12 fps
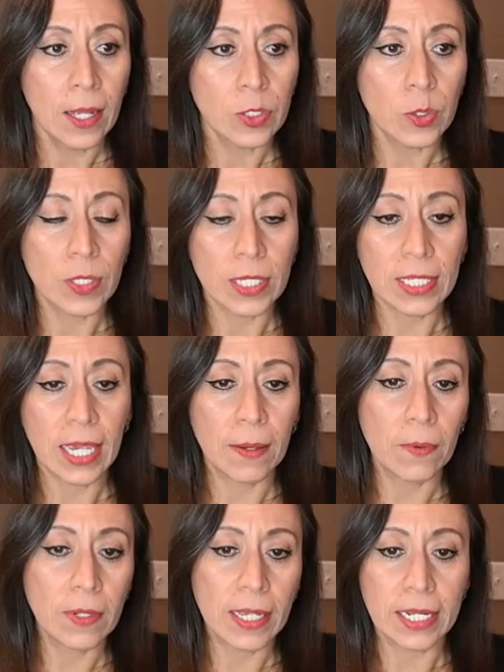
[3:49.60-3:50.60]
to the
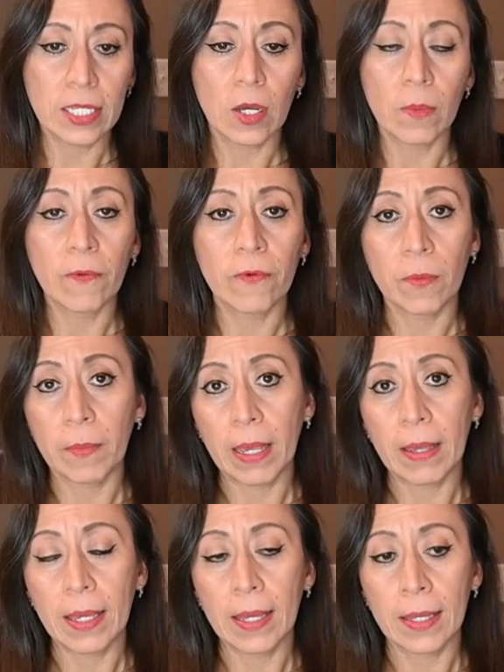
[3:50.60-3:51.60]
table that is coming from
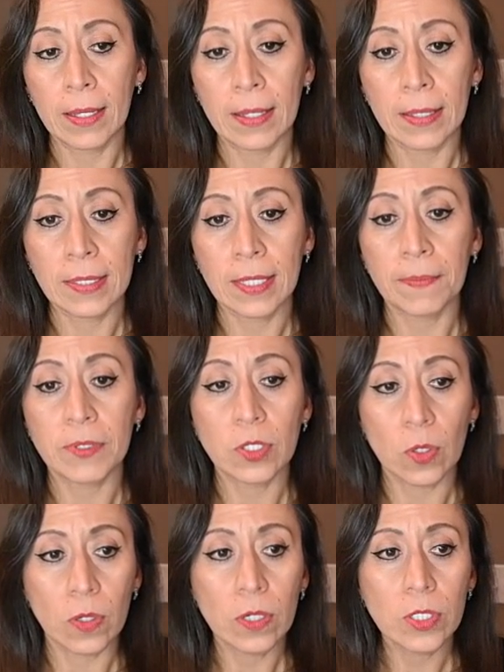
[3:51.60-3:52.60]
my step
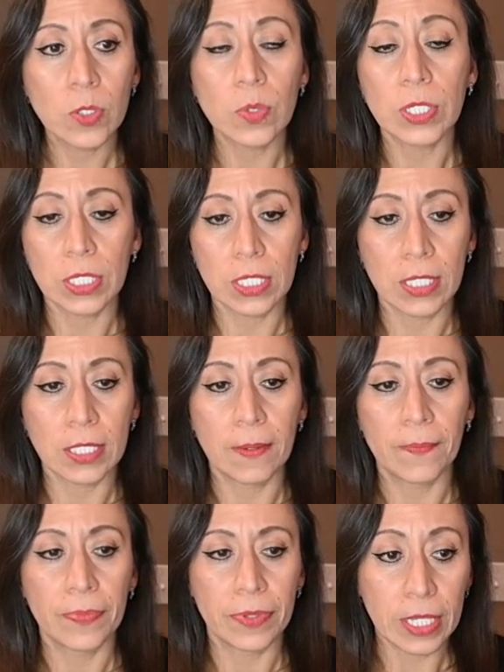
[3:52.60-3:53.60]
source, which is
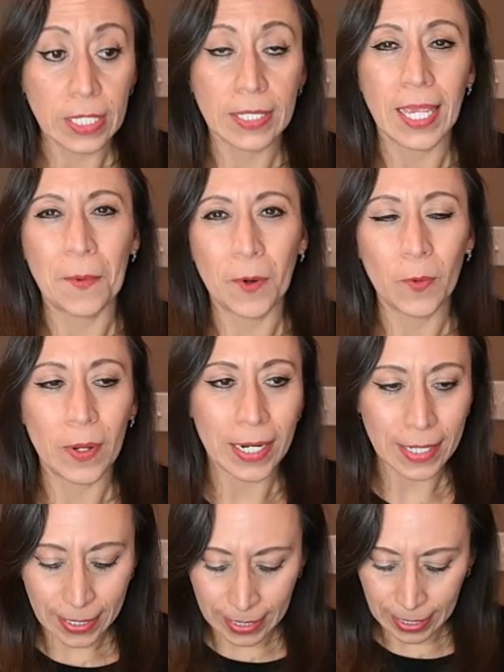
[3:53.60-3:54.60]
this table we
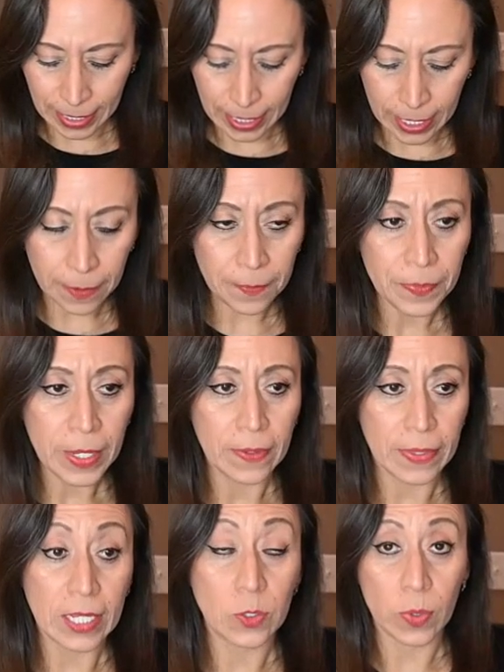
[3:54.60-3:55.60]
are seeing here.
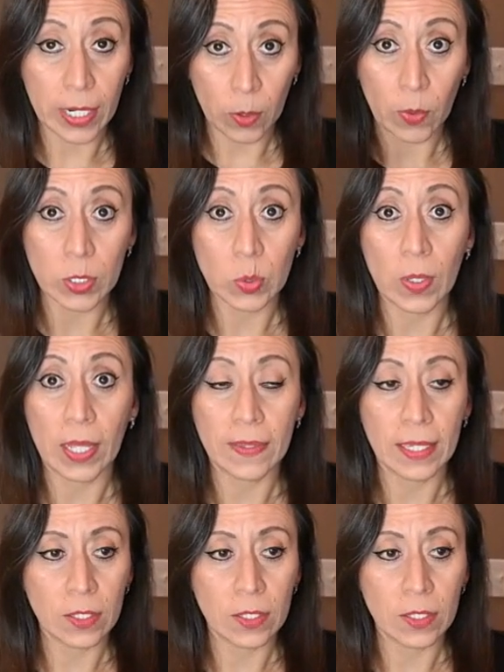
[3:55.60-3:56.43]
That's where I want to add that